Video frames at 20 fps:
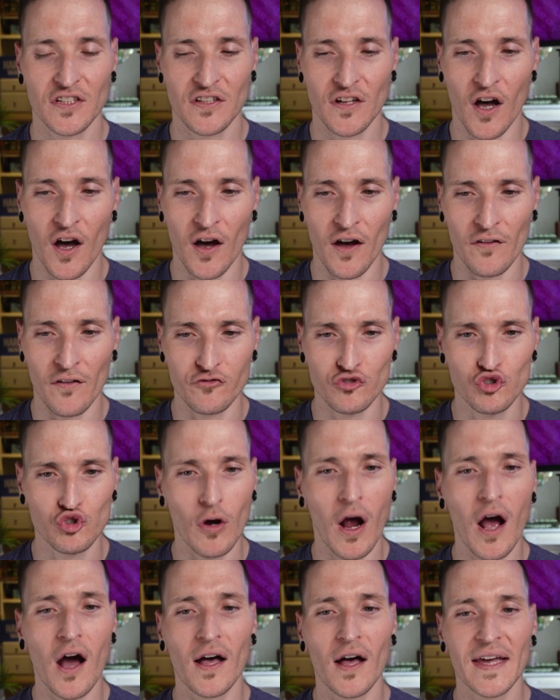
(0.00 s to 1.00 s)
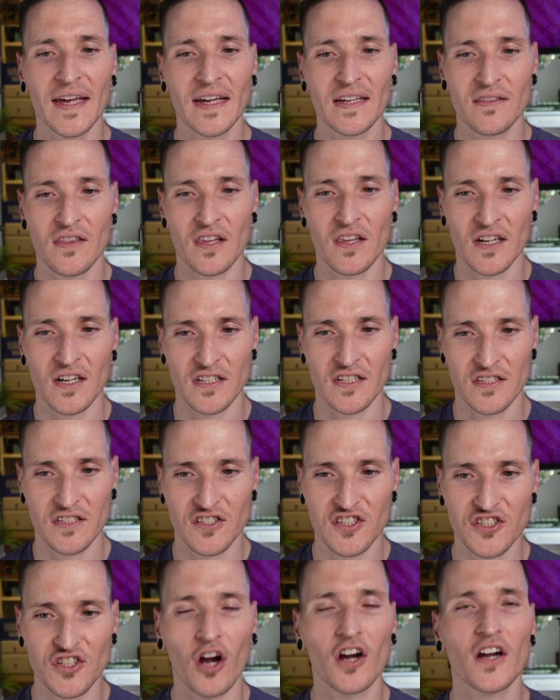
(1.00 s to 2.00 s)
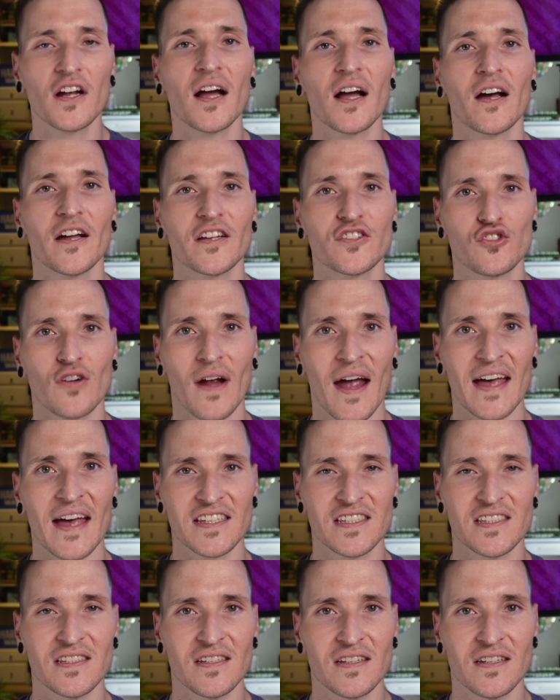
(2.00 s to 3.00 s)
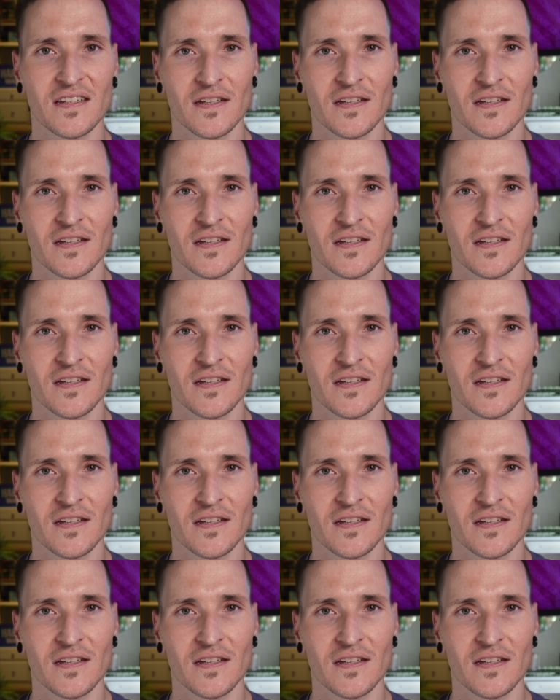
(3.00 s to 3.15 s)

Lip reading: of drawing the stark contrast